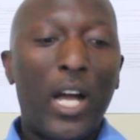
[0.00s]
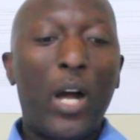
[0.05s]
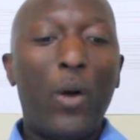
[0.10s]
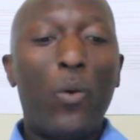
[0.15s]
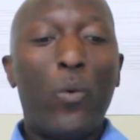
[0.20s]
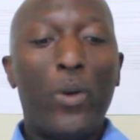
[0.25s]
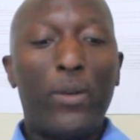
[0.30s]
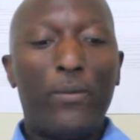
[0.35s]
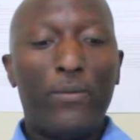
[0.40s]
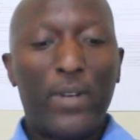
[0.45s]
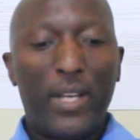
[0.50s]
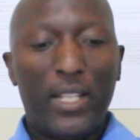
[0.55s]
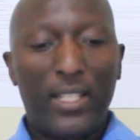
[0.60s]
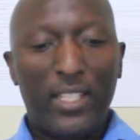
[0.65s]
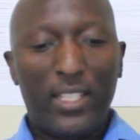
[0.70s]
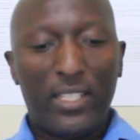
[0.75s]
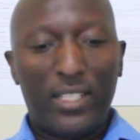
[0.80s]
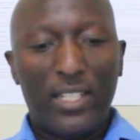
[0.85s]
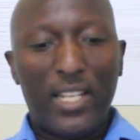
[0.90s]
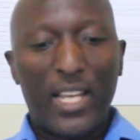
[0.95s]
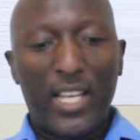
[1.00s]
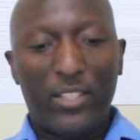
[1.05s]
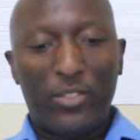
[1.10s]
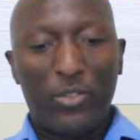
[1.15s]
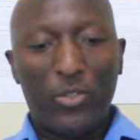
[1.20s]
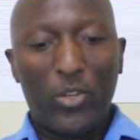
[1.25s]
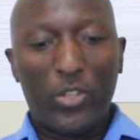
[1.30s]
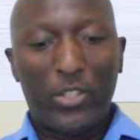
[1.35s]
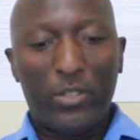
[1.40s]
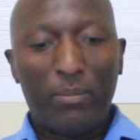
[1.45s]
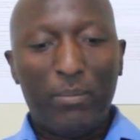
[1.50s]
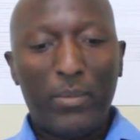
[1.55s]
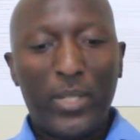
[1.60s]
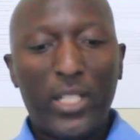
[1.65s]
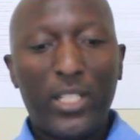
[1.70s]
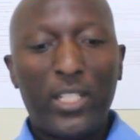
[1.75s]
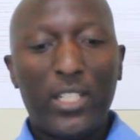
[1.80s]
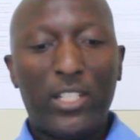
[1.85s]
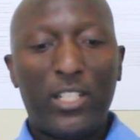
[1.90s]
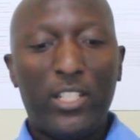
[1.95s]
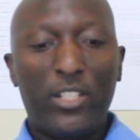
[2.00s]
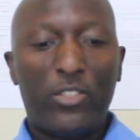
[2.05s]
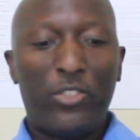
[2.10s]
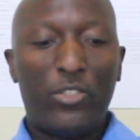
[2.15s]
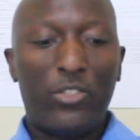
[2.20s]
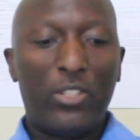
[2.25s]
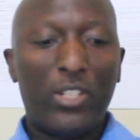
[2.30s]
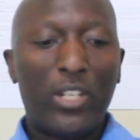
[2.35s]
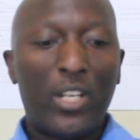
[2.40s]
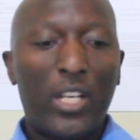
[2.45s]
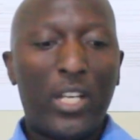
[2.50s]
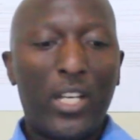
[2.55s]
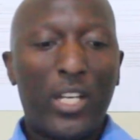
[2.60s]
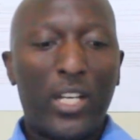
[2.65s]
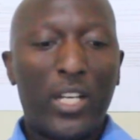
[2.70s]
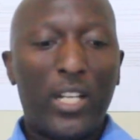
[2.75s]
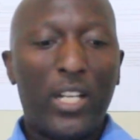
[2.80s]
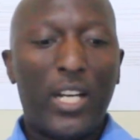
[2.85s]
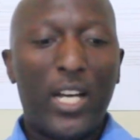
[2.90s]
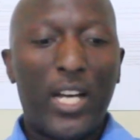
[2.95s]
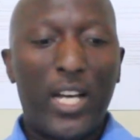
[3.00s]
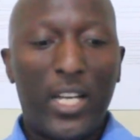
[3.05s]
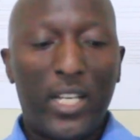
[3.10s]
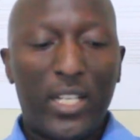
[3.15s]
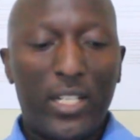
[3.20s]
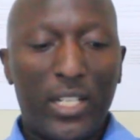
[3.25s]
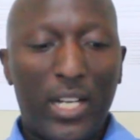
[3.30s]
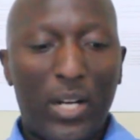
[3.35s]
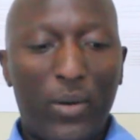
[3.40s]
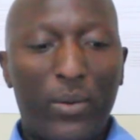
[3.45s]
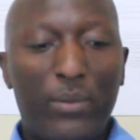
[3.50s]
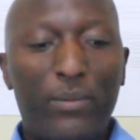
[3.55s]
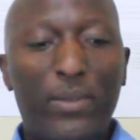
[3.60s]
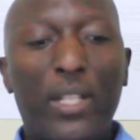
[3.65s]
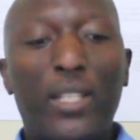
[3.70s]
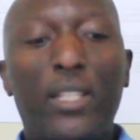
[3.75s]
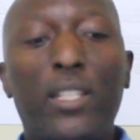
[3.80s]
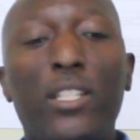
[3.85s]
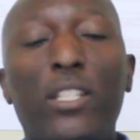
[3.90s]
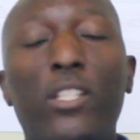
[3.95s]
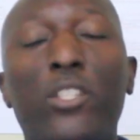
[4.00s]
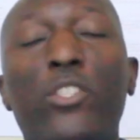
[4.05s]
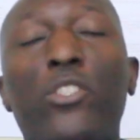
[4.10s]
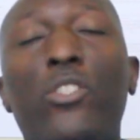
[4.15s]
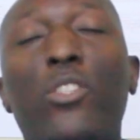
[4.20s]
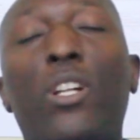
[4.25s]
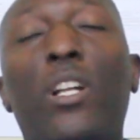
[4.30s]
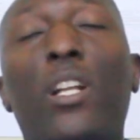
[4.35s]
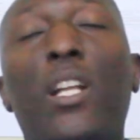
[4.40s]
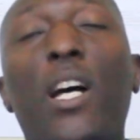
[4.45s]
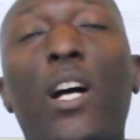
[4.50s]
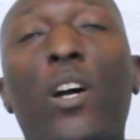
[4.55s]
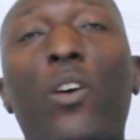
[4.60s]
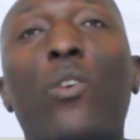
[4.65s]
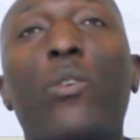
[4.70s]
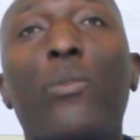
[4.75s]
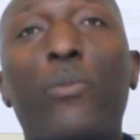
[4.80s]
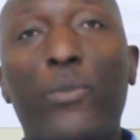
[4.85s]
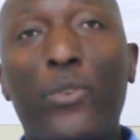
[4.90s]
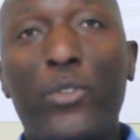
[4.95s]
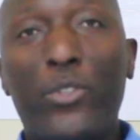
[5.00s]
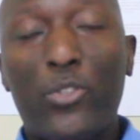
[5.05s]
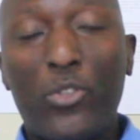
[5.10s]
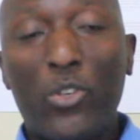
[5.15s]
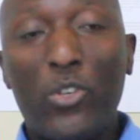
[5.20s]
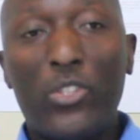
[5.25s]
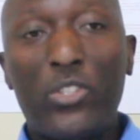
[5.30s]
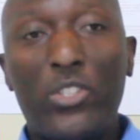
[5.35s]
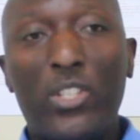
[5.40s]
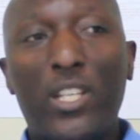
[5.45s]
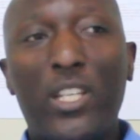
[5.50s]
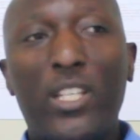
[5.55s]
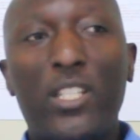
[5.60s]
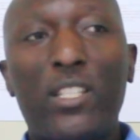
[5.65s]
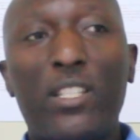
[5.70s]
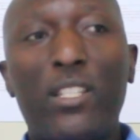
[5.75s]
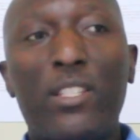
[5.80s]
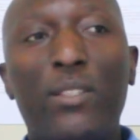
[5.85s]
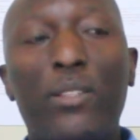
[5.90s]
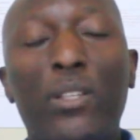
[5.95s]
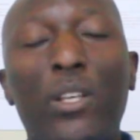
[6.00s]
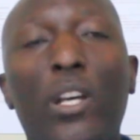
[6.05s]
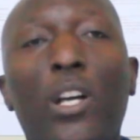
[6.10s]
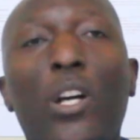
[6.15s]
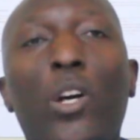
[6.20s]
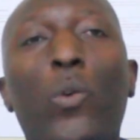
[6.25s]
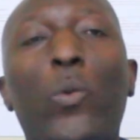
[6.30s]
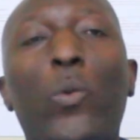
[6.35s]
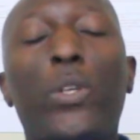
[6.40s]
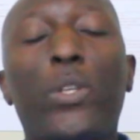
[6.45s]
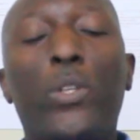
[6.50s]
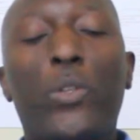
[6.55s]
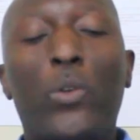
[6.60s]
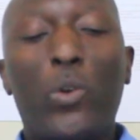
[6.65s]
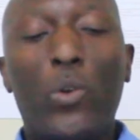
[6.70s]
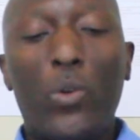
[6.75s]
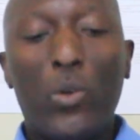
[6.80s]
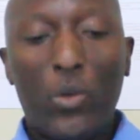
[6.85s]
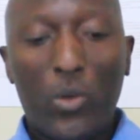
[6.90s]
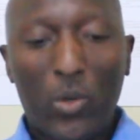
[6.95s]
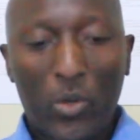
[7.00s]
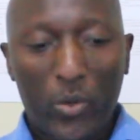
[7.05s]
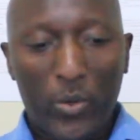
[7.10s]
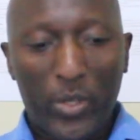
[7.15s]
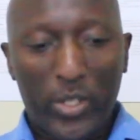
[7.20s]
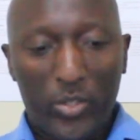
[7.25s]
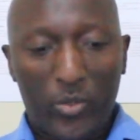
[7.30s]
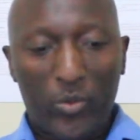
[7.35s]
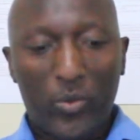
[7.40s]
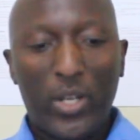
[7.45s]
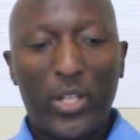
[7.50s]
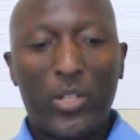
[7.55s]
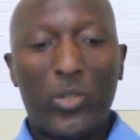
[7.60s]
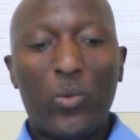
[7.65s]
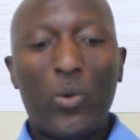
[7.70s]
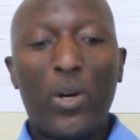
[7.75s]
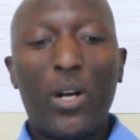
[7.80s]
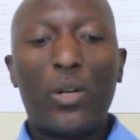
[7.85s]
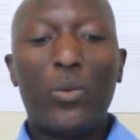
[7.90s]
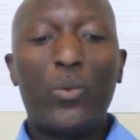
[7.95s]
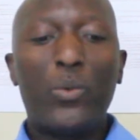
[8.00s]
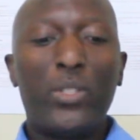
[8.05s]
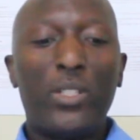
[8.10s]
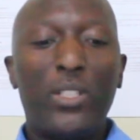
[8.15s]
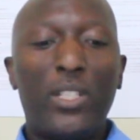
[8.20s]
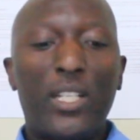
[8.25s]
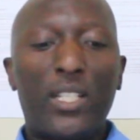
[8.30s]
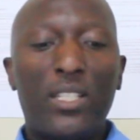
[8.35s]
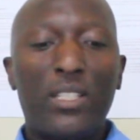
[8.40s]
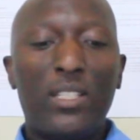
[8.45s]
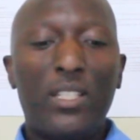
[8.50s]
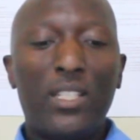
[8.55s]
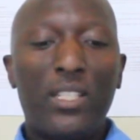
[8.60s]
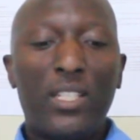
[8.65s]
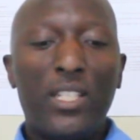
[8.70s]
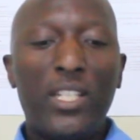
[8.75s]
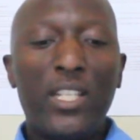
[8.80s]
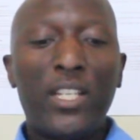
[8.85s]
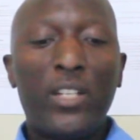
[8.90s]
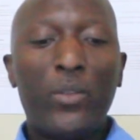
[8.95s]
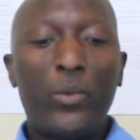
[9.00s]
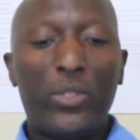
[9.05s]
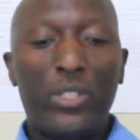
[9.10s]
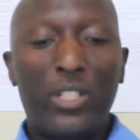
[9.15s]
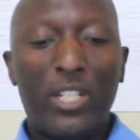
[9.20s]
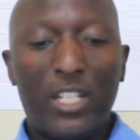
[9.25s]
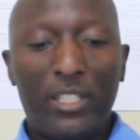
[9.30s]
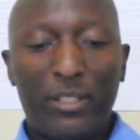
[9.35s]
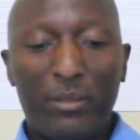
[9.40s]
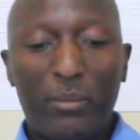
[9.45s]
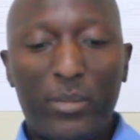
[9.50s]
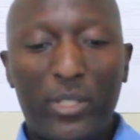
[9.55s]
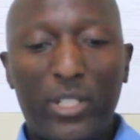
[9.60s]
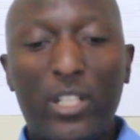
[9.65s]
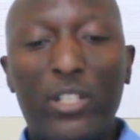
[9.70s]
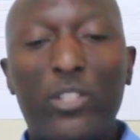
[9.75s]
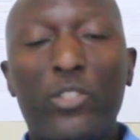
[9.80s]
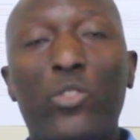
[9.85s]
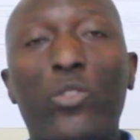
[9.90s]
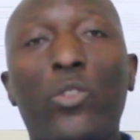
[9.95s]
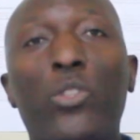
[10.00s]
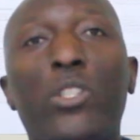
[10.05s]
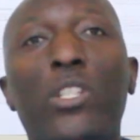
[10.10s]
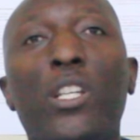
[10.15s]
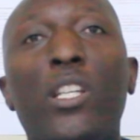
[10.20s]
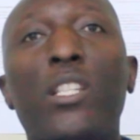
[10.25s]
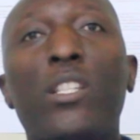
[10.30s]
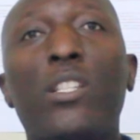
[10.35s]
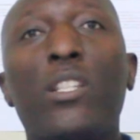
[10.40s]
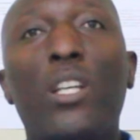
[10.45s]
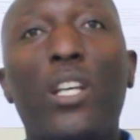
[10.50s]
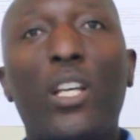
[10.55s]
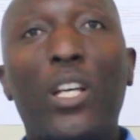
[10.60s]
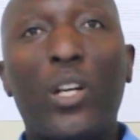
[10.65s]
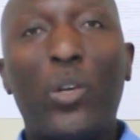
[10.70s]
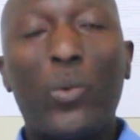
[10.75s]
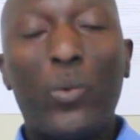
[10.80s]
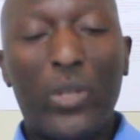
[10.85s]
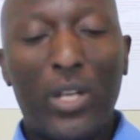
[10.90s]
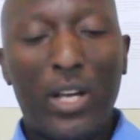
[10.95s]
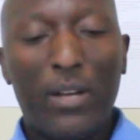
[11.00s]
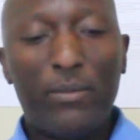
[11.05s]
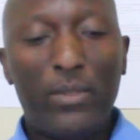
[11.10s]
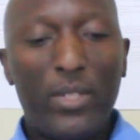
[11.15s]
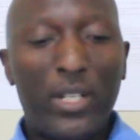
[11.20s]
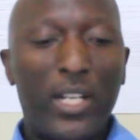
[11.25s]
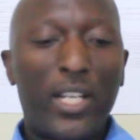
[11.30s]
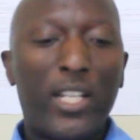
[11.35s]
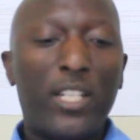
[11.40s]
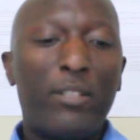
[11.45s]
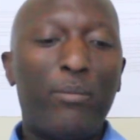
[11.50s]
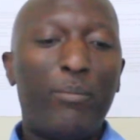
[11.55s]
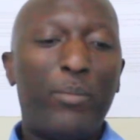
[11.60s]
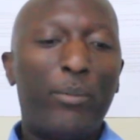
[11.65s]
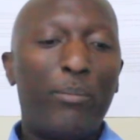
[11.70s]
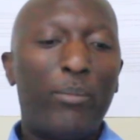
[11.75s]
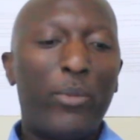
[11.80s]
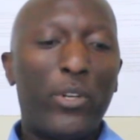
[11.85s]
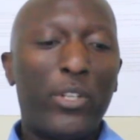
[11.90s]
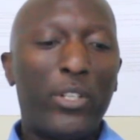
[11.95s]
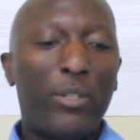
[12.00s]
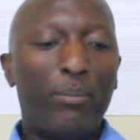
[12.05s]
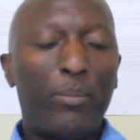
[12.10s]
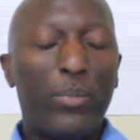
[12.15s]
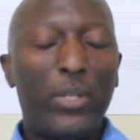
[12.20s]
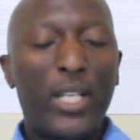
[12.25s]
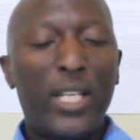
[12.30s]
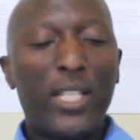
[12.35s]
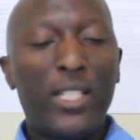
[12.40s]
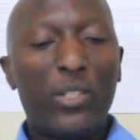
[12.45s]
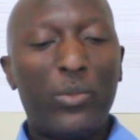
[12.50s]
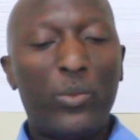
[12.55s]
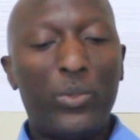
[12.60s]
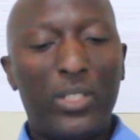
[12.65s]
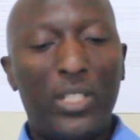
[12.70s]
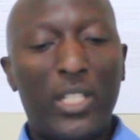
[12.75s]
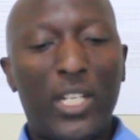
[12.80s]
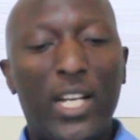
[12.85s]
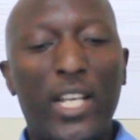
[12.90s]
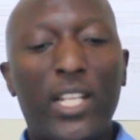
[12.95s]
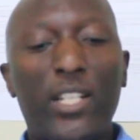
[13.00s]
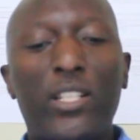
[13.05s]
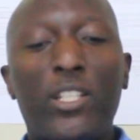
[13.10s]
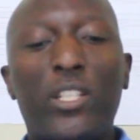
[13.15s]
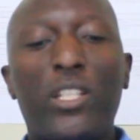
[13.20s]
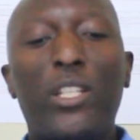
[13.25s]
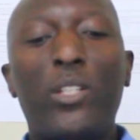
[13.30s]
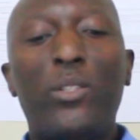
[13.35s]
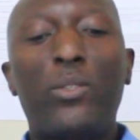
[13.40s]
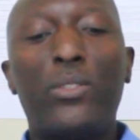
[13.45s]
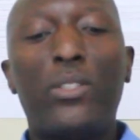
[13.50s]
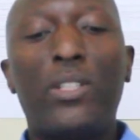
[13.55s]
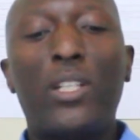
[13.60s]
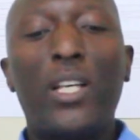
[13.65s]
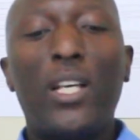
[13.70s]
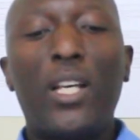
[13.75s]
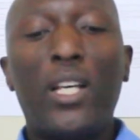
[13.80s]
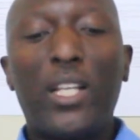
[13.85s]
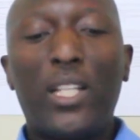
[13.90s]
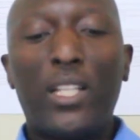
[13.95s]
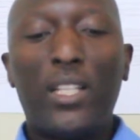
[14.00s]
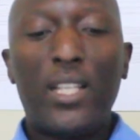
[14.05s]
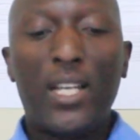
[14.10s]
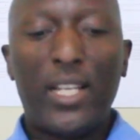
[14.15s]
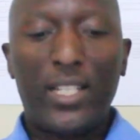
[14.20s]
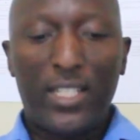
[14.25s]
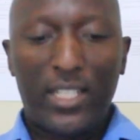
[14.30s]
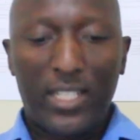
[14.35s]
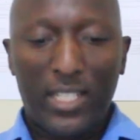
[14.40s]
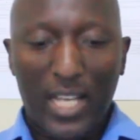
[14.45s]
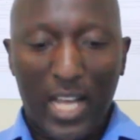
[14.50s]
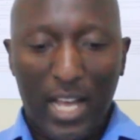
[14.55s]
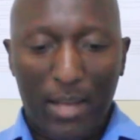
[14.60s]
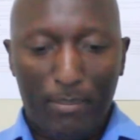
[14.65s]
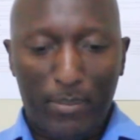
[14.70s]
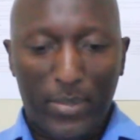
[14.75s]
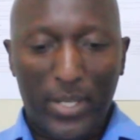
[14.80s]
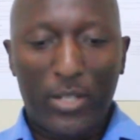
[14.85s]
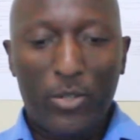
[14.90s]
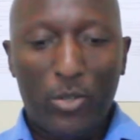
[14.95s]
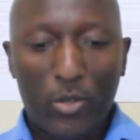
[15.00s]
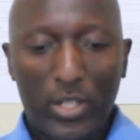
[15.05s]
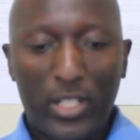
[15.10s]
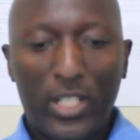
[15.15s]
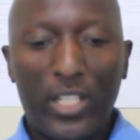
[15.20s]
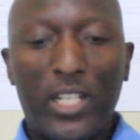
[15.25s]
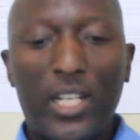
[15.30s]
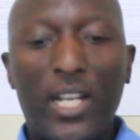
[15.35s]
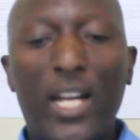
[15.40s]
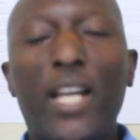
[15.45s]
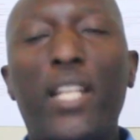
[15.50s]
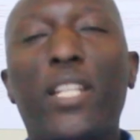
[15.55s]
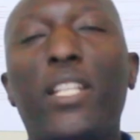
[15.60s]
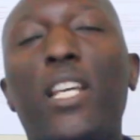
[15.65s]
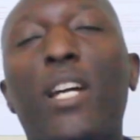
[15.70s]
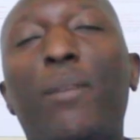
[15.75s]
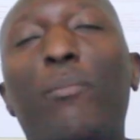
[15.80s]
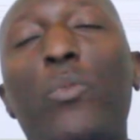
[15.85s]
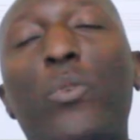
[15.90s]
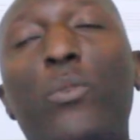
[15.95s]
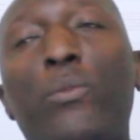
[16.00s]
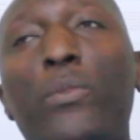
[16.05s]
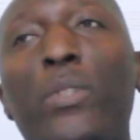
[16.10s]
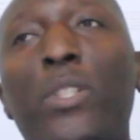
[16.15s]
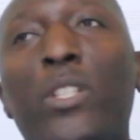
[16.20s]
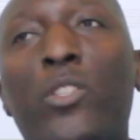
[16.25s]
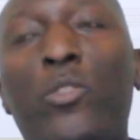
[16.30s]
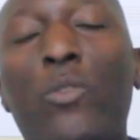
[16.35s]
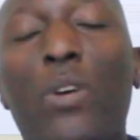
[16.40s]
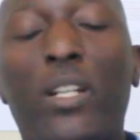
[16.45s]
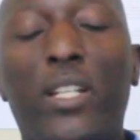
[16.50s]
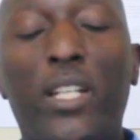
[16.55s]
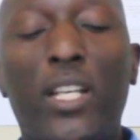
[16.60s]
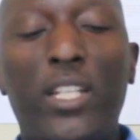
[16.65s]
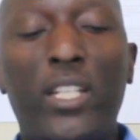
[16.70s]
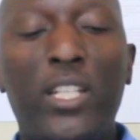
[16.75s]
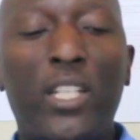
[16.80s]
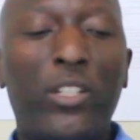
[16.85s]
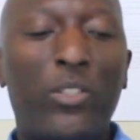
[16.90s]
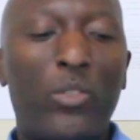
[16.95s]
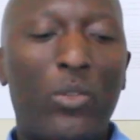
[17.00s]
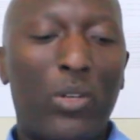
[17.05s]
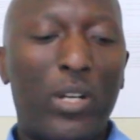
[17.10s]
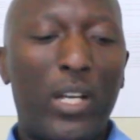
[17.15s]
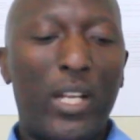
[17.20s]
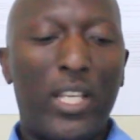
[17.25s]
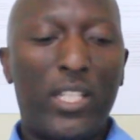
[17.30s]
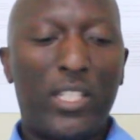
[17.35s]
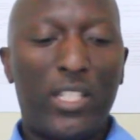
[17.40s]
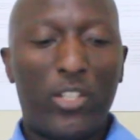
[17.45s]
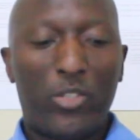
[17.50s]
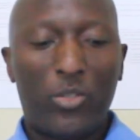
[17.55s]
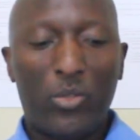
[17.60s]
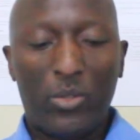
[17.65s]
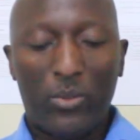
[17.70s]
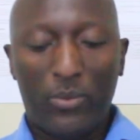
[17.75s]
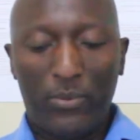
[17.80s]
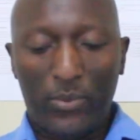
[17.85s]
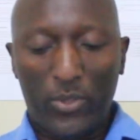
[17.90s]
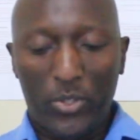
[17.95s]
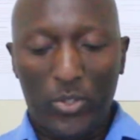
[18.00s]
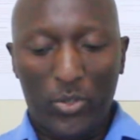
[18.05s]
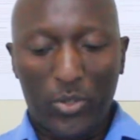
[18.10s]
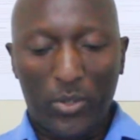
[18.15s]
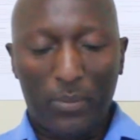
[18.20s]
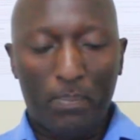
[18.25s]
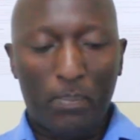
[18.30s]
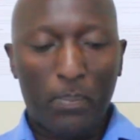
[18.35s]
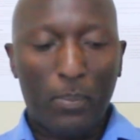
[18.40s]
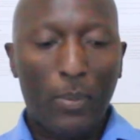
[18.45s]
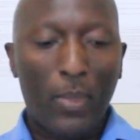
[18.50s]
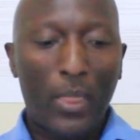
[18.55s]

However, this does not mean this lack of resources, we always try to work with the existing, with the limited resources. We have the right people in place with the right skills that are pedaling and they're moving to attaining organization vision.